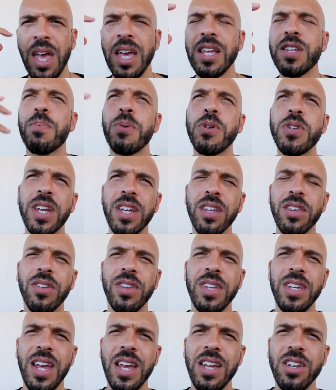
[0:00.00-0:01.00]
It's
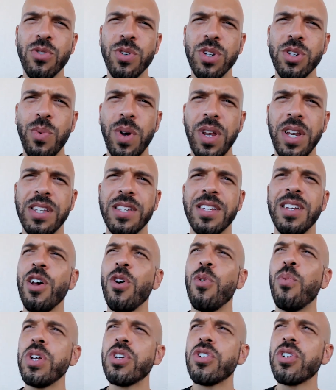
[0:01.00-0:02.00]
particularly dangerous when it's,
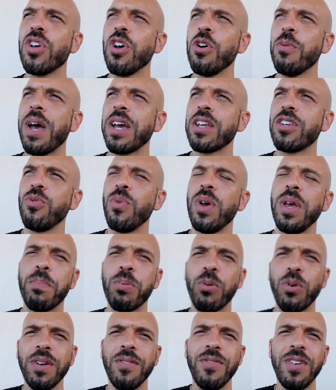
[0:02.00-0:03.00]
we should go back to a
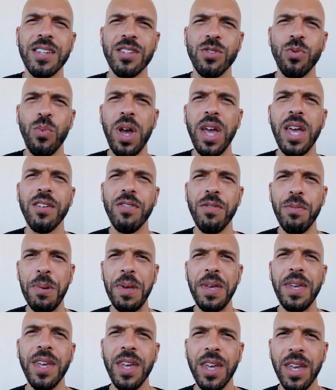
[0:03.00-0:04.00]
previous way of
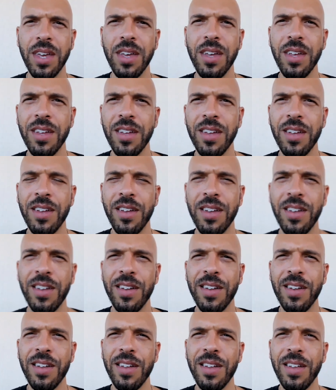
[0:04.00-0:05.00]
being
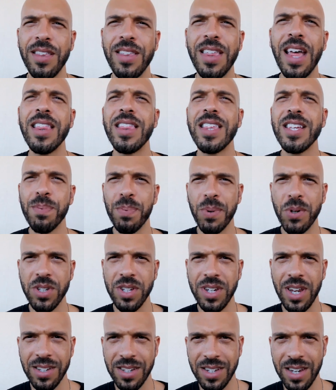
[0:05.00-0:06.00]
that this
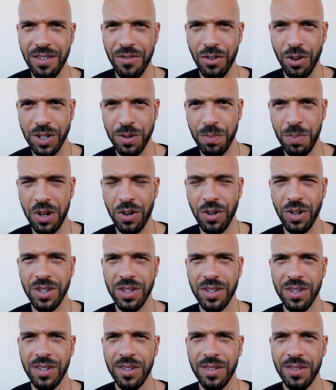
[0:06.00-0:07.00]
person has never
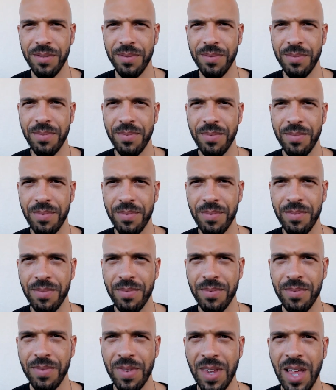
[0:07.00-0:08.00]
experienced.
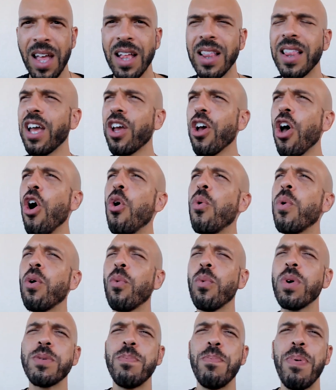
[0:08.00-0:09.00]
Like, oh,
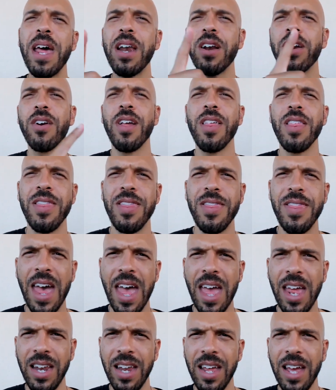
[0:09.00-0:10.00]
it was better
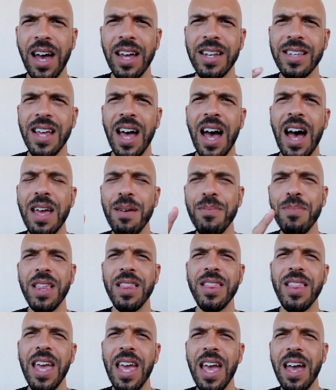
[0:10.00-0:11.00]
then, a time
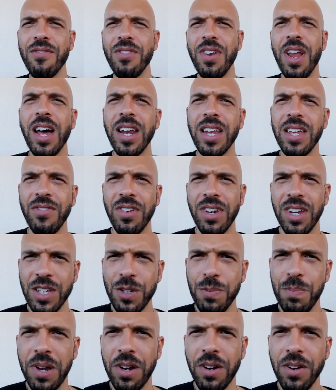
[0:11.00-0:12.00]
that they have not even
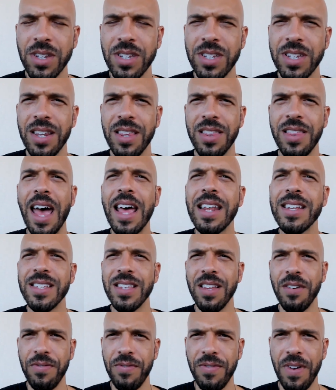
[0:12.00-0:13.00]
experienced. That's
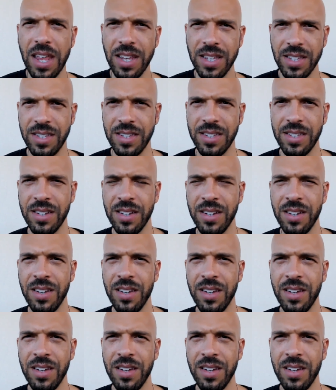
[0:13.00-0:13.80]
the fence.